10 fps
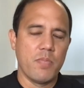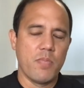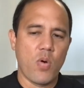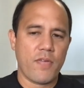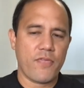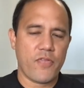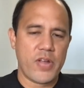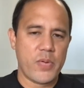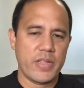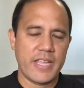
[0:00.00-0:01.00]
more
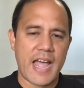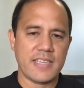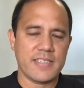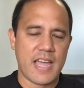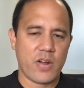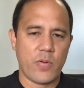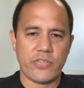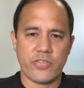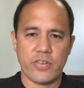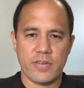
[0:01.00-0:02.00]
frequently asked that
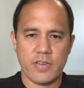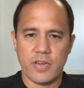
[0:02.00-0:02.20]
question.